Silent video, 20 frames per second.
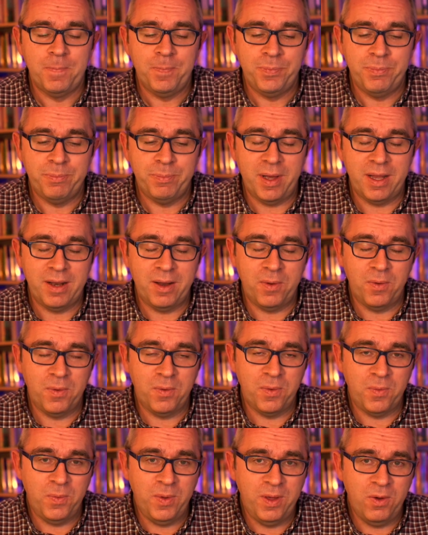But
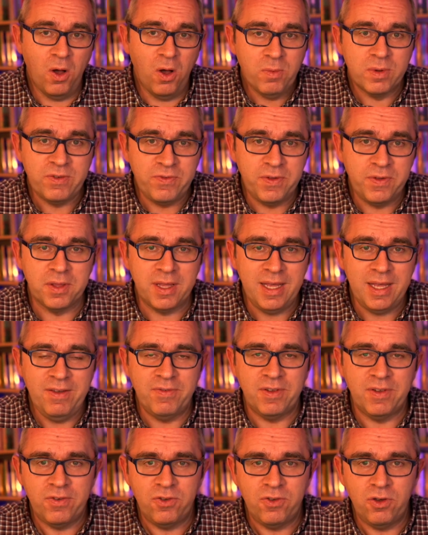we always feel that
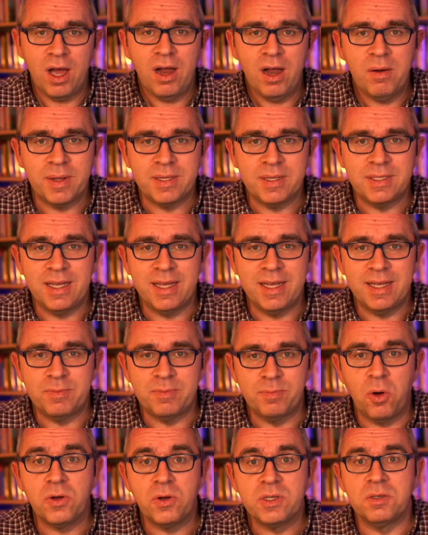even if you are busy, it's
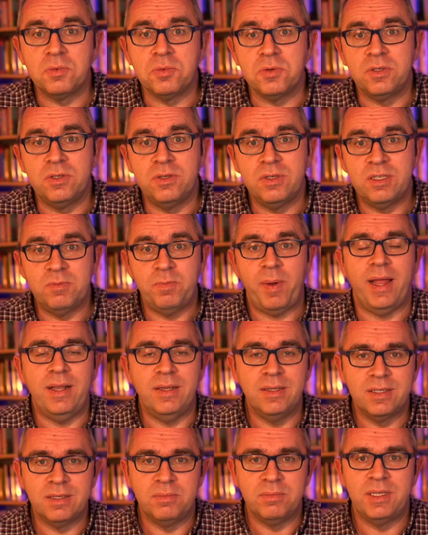possible to
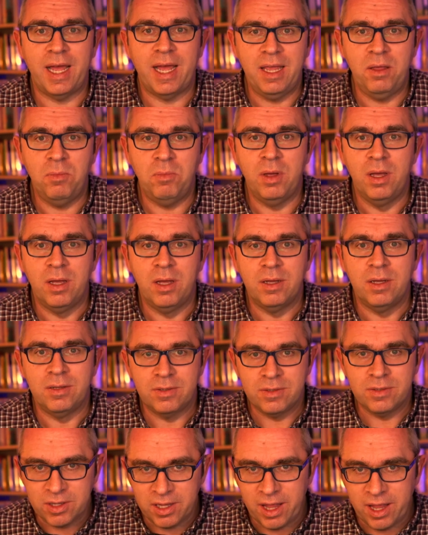spend some time
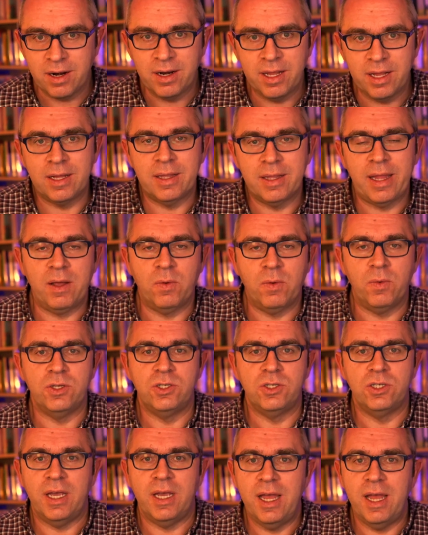learning a
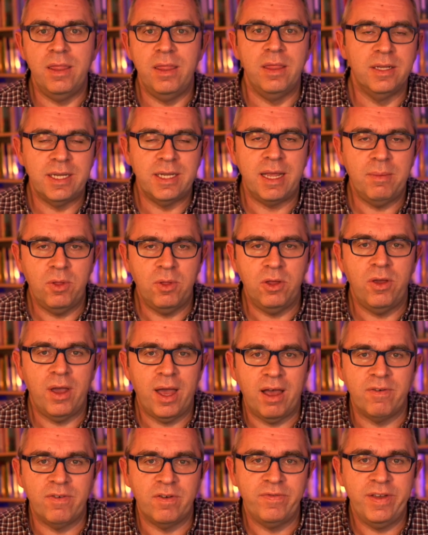language in the time that you
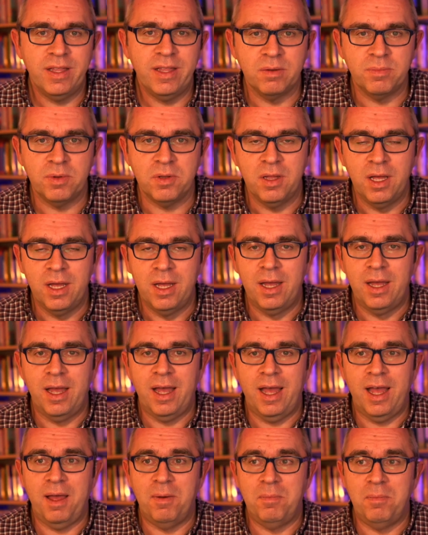have available.
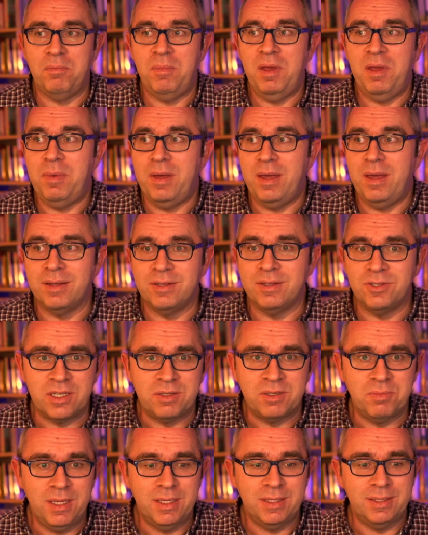Maybe it
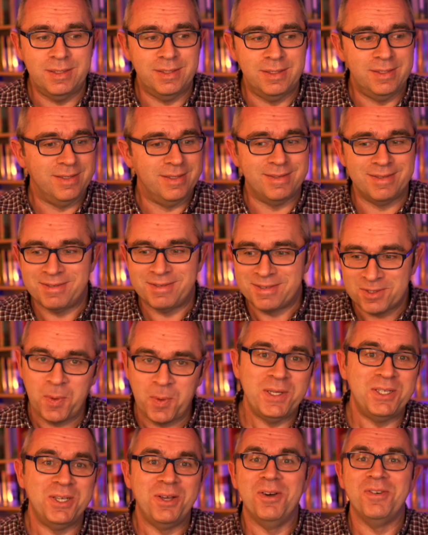just means
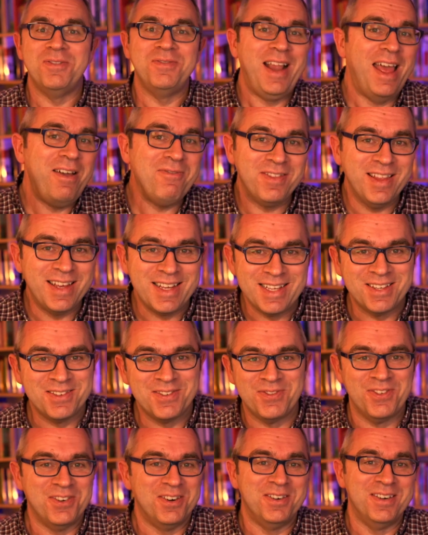switching off
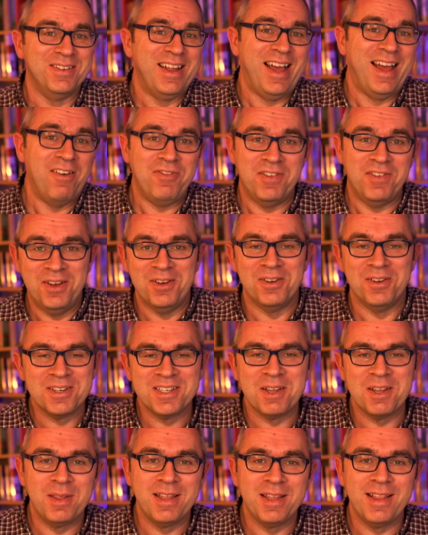Netflix for half an hour or
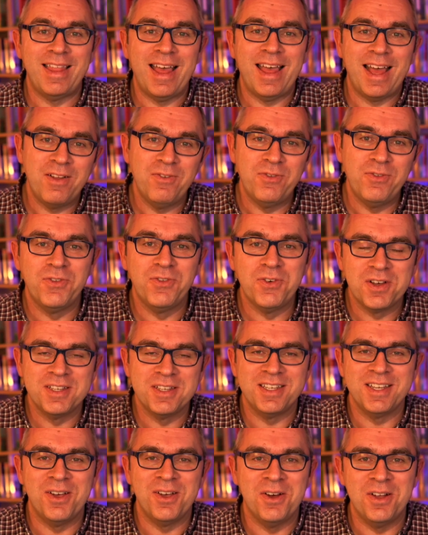something like that and
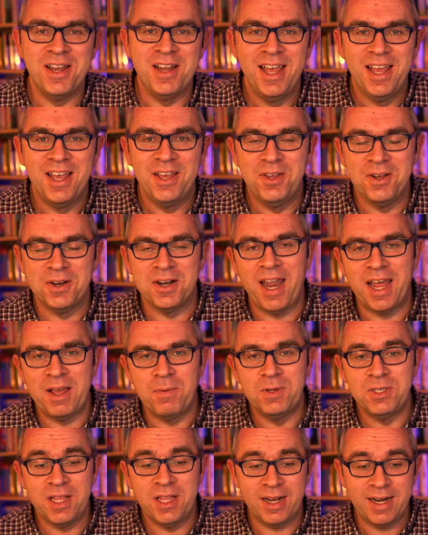focusing on your
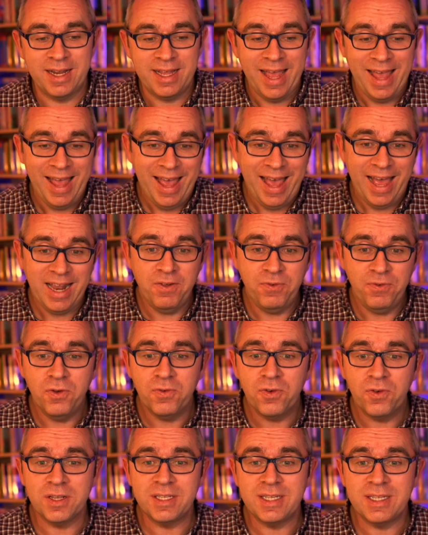language learning. And if
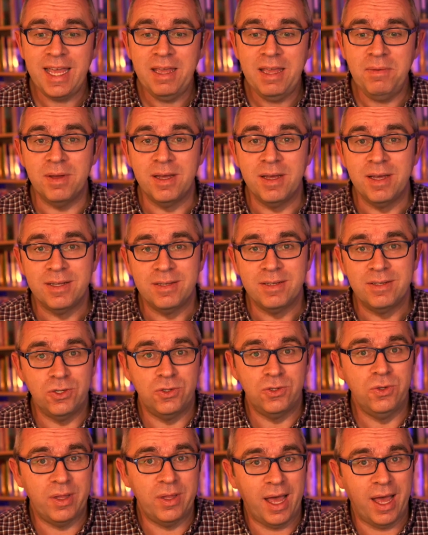you've got time
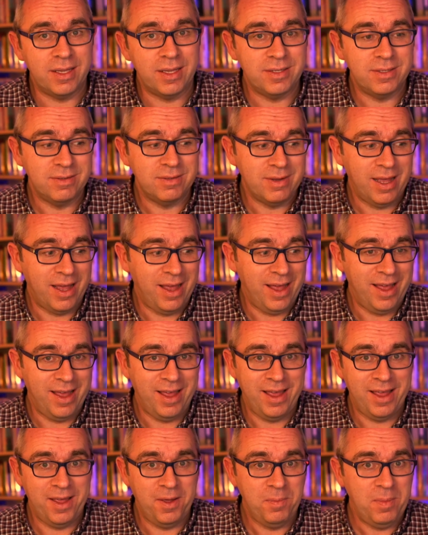to do that,
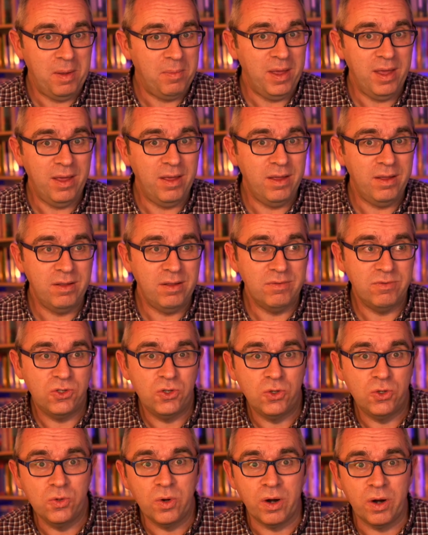maybe
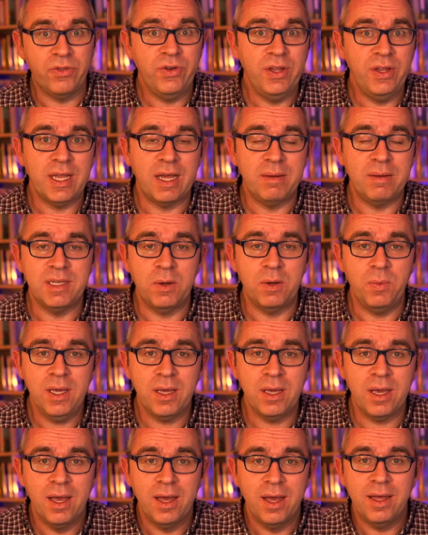2 or 3 times a
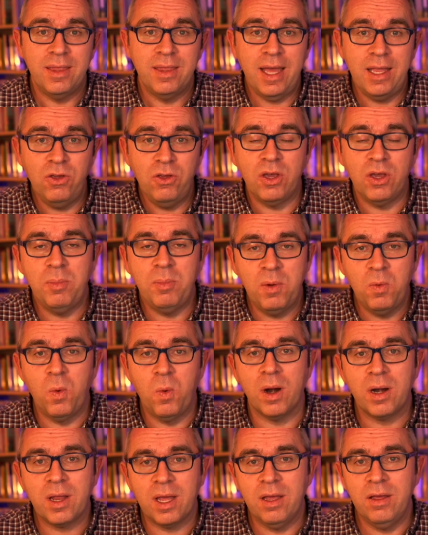week, then you can be
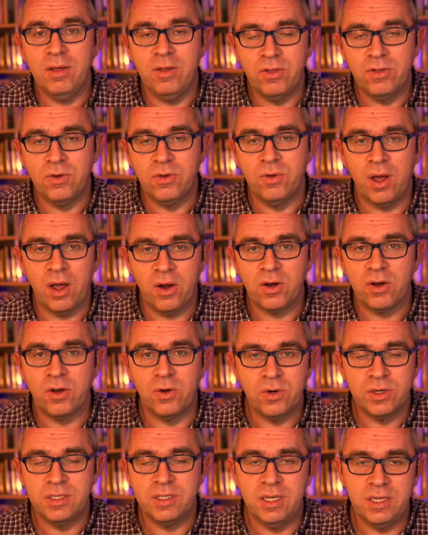working through our
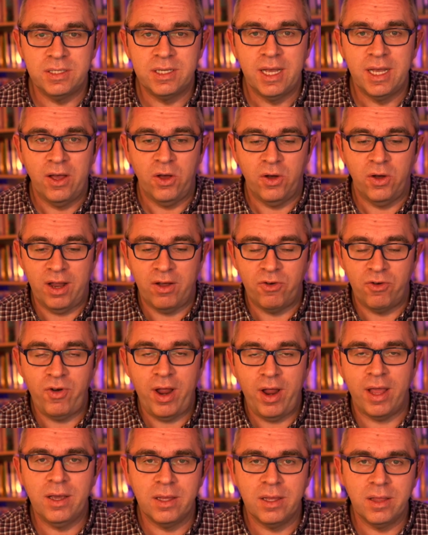courses on a
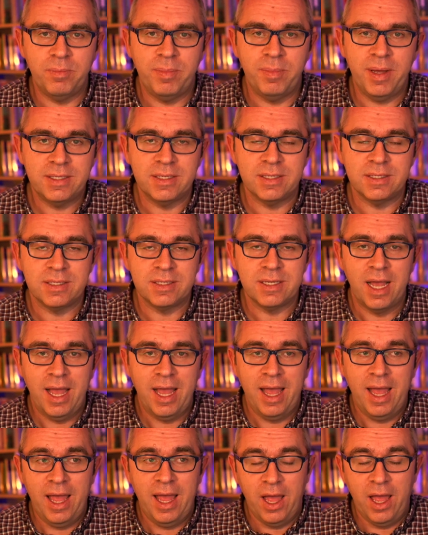regular basis.
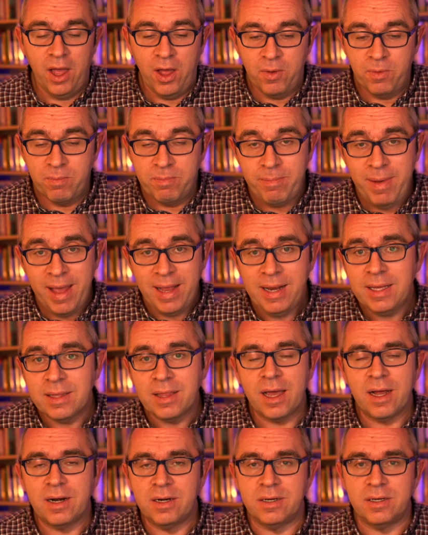Many
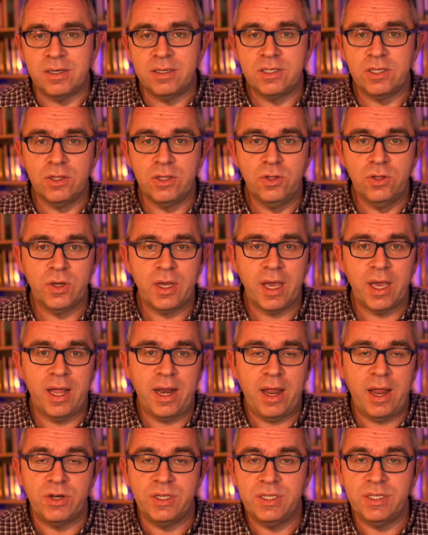learners look
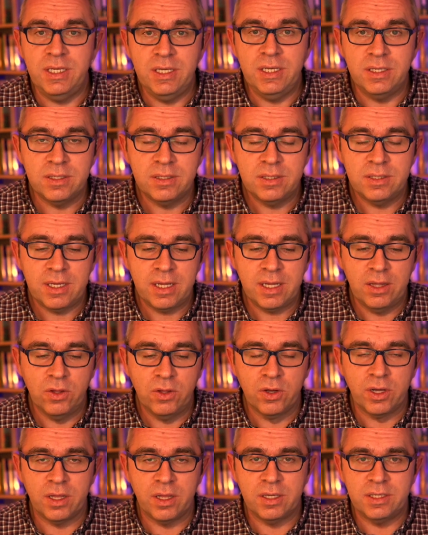at our seasons and
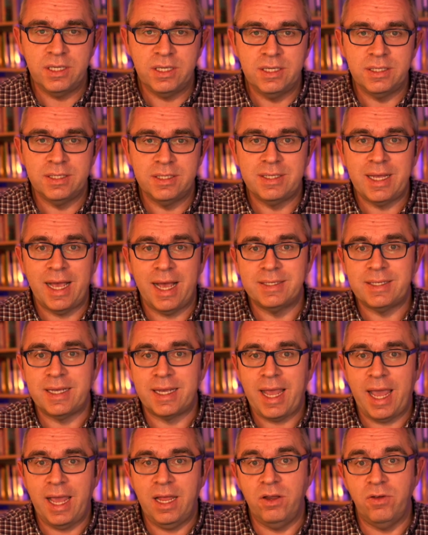look at the seasons as
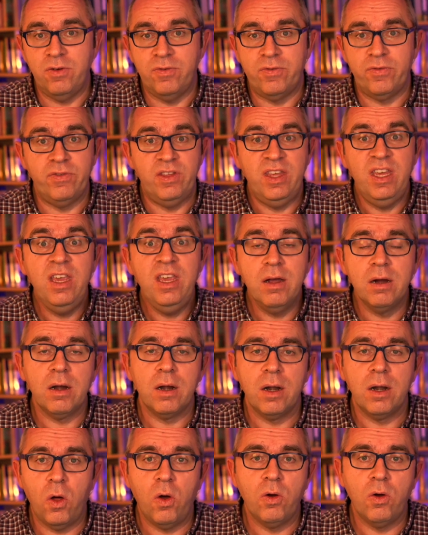a kind of
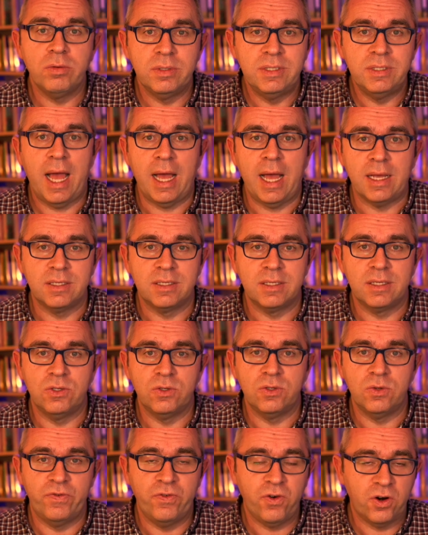year-long task,
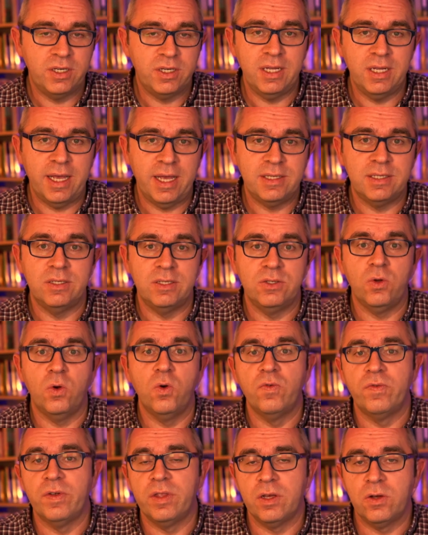so 40 lessons
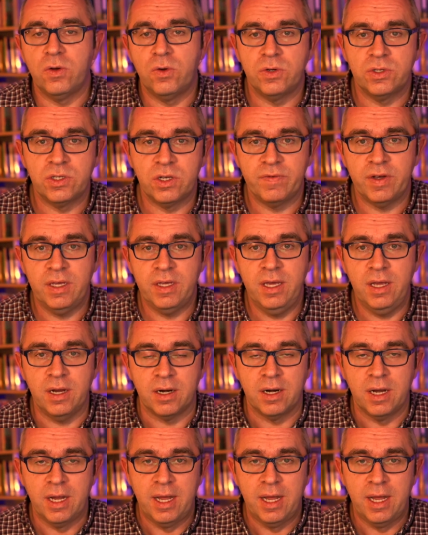over the course of a year.